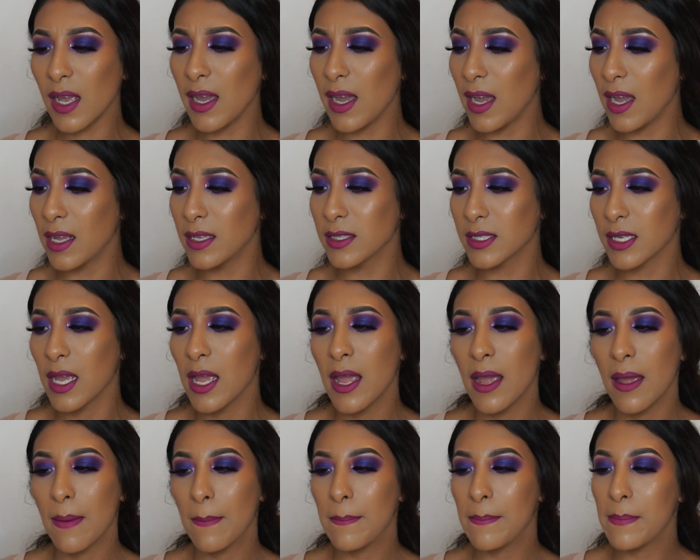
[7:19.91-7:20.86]
And
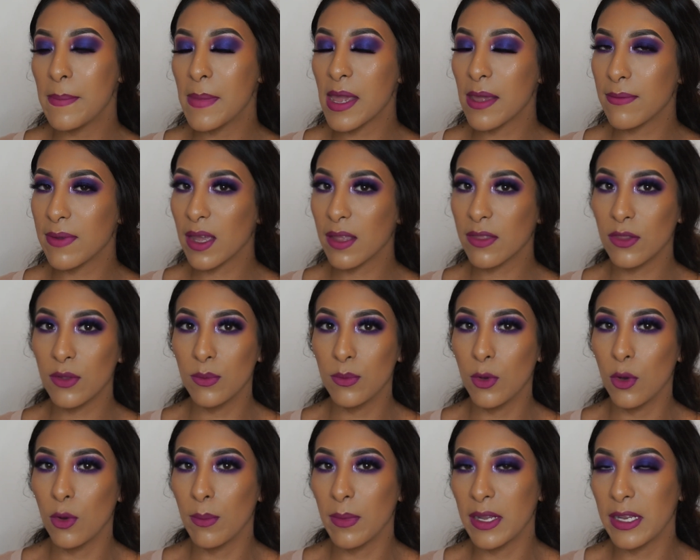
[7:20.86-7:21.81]
maybe at the
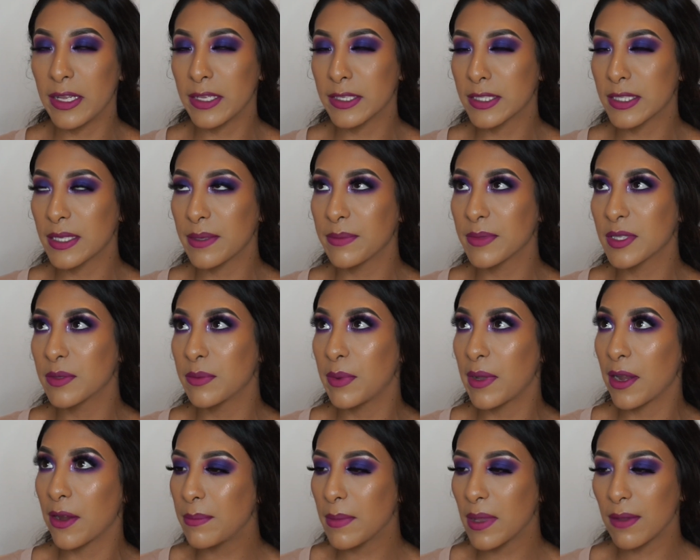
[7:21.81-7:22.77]
moment it seems
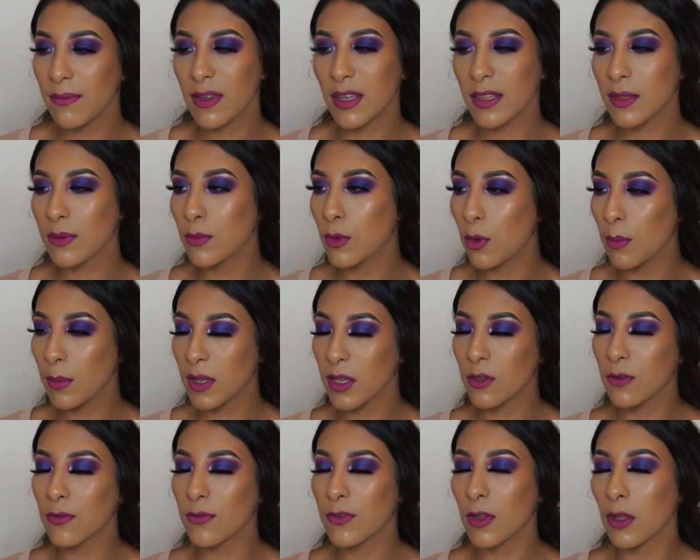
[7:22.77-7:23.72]
maybe at the
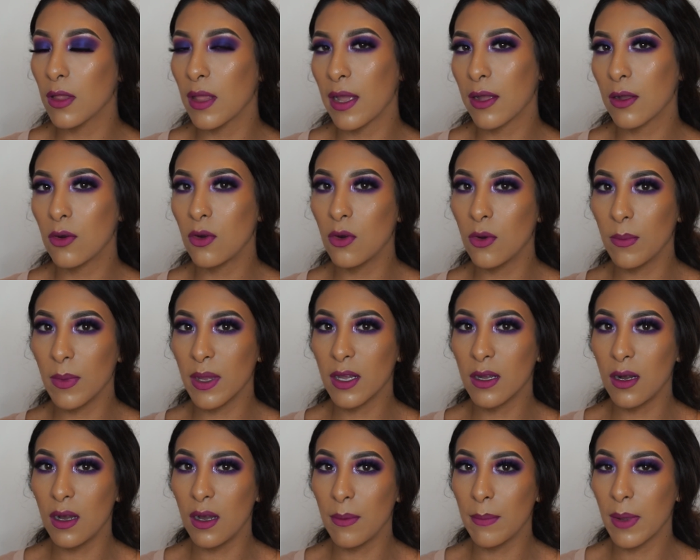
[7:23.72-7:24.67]
moment you feel like, oh my
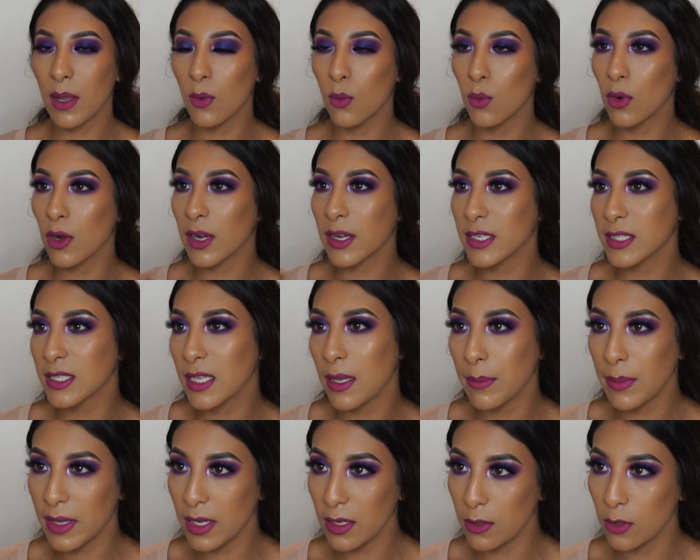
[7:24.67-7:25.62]
god, my work is
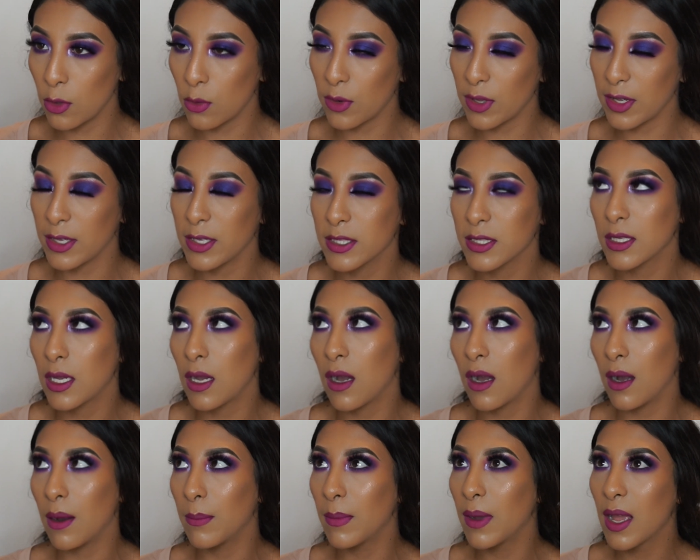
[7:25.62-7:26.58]
not being noticed,
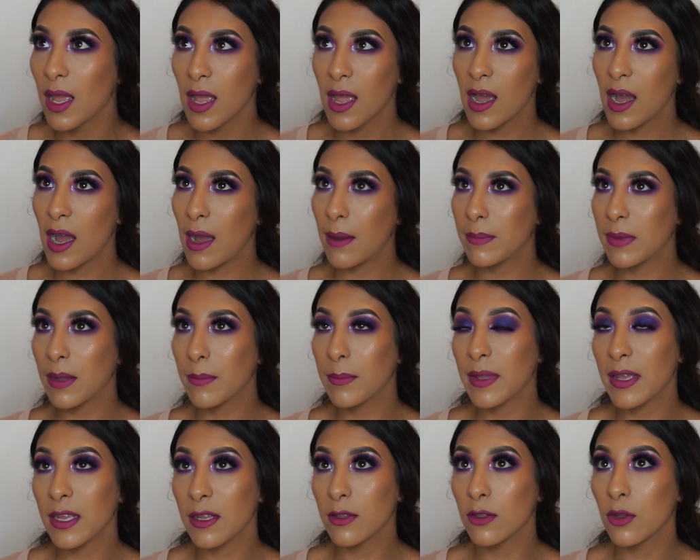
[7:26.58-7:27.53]
I'm not
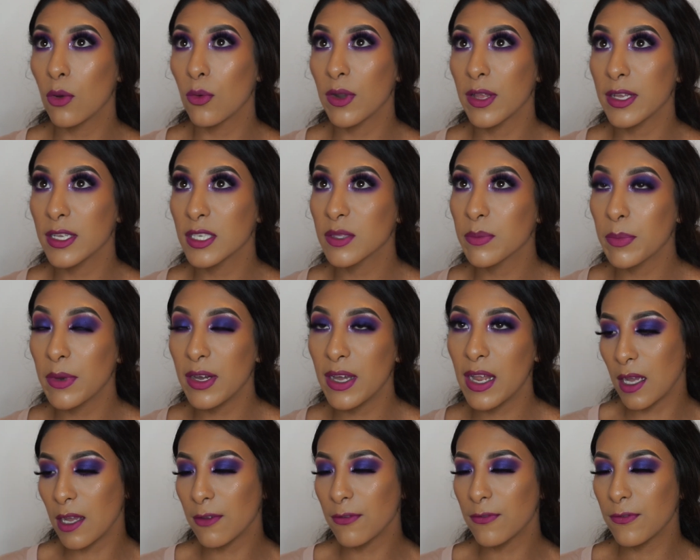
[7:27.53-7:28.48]
being noticed.
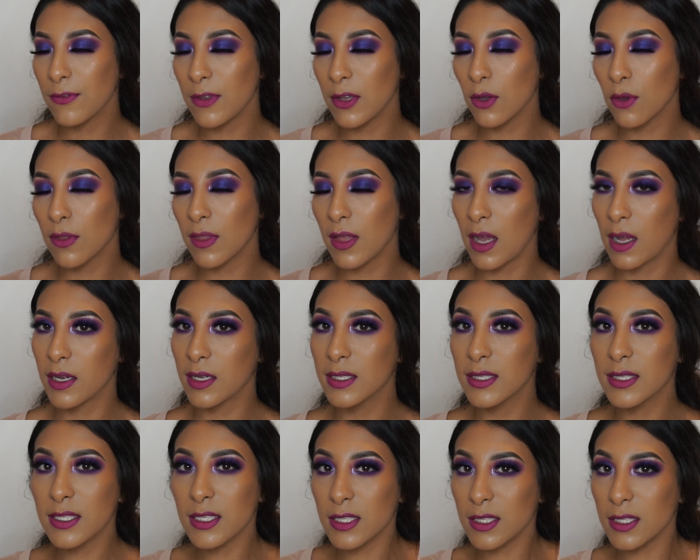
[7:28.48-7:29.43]
But I feel that
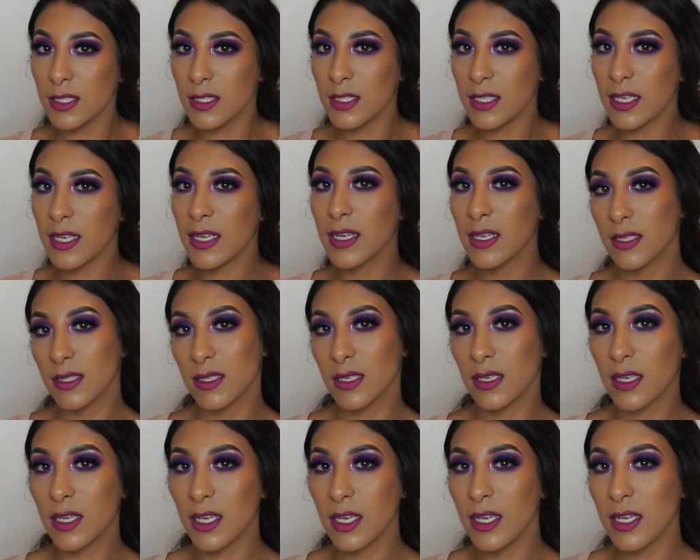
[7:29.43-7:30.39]
consistency is
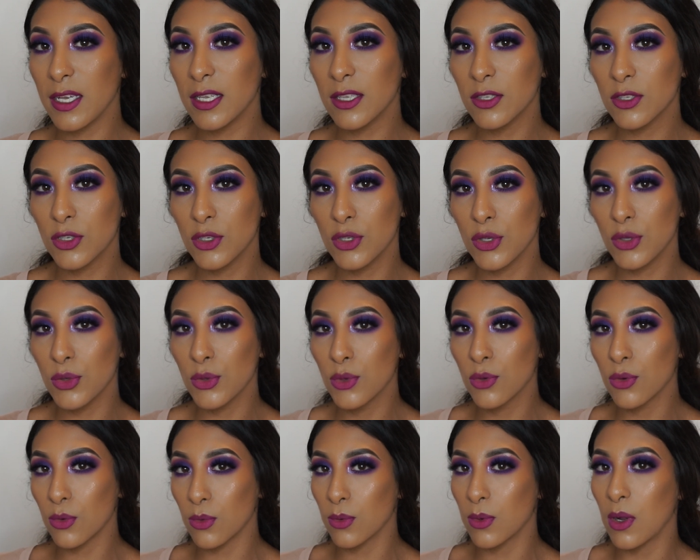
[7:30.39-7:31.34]
the key to
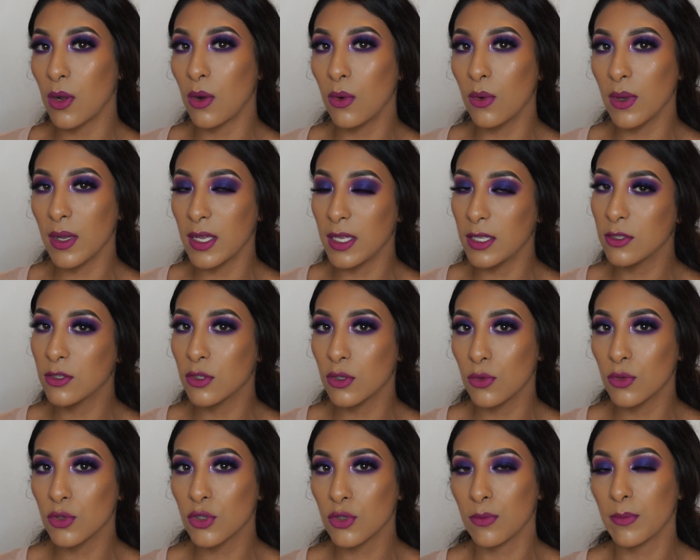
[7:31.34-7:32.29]
grow in
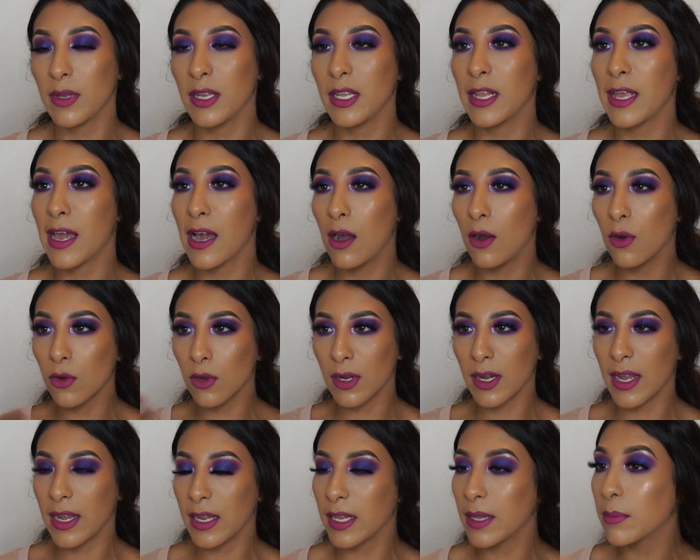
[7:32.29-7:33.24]
social media
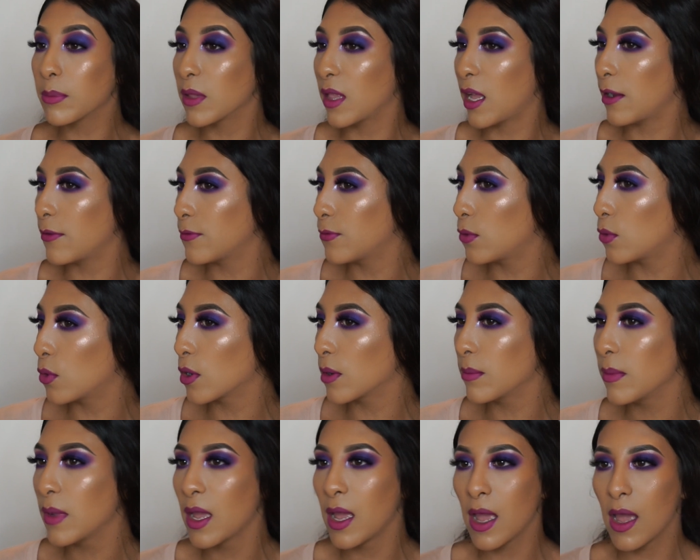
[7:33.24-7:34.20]
or any
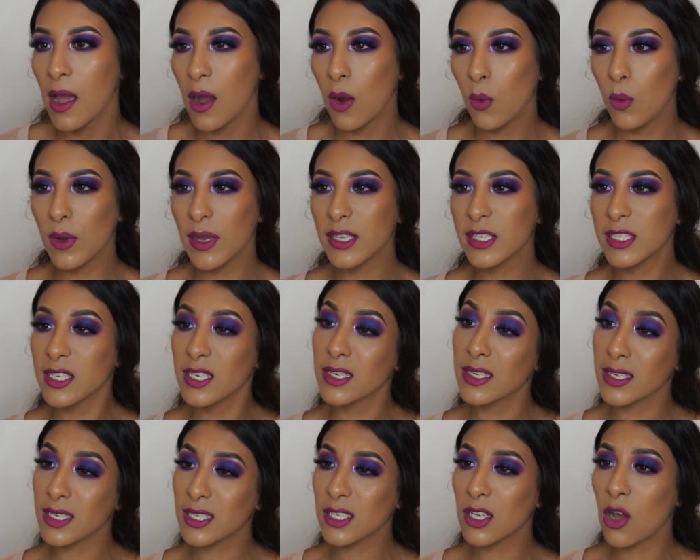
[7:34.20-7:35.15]
platform, which
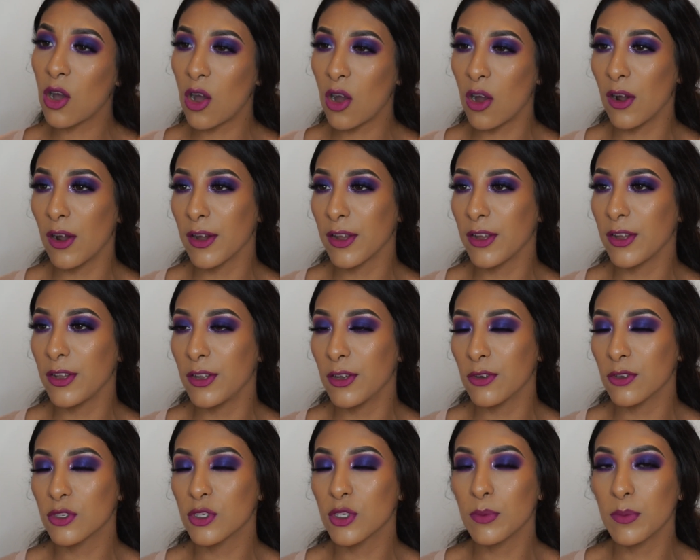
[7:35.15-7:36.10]
it is hard, you
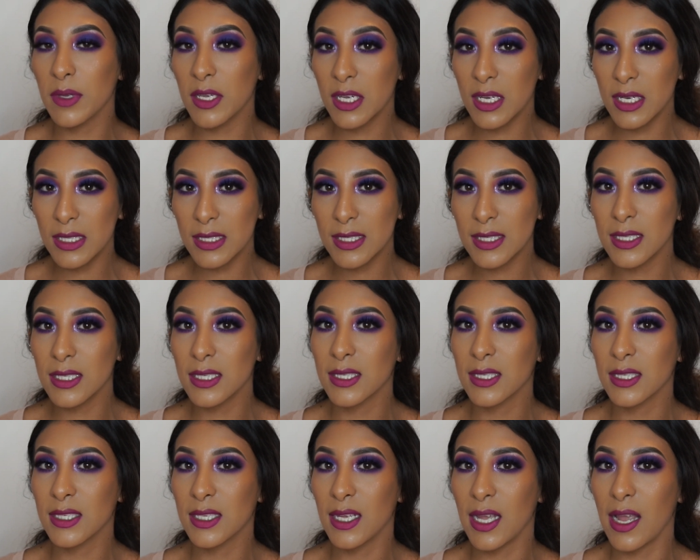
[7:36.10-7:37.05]
know, to be
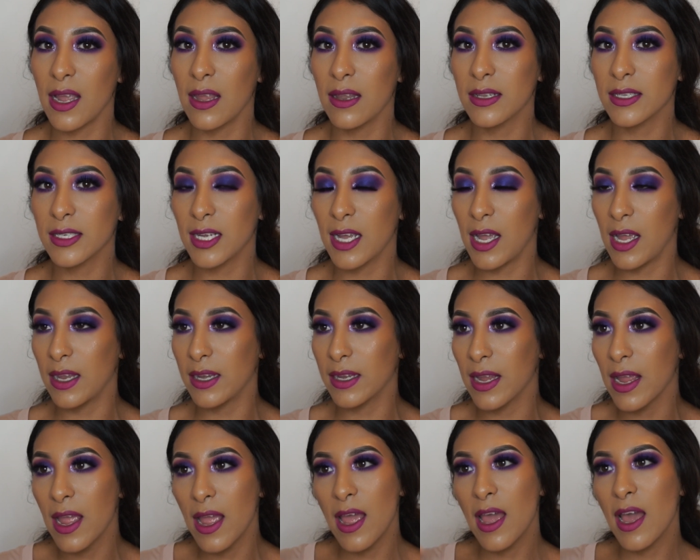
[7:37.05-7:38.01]
consistent and
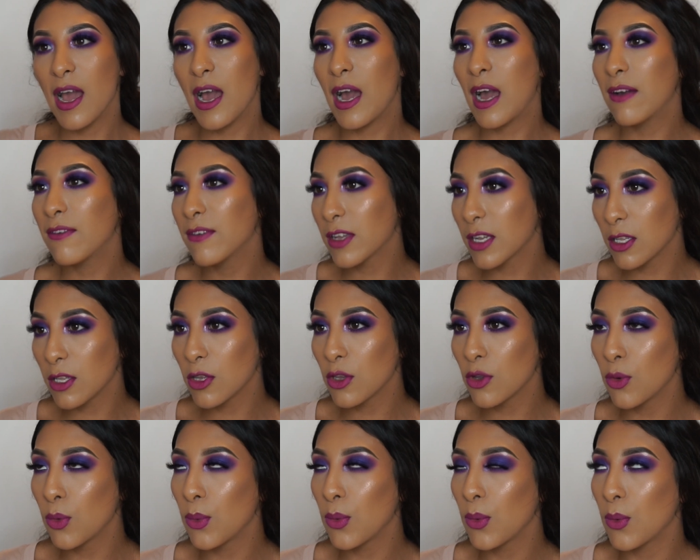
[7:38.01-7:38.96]
having a
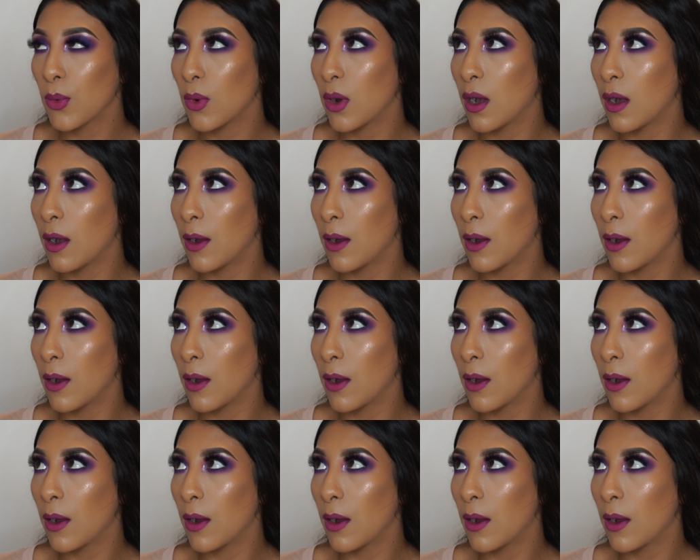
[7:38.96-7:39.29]
new